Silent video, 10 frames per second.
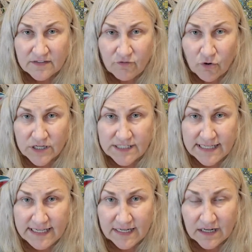
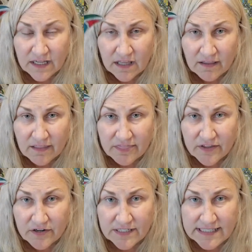14,
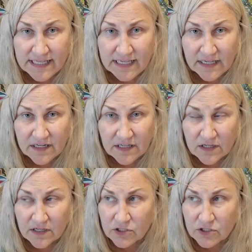13,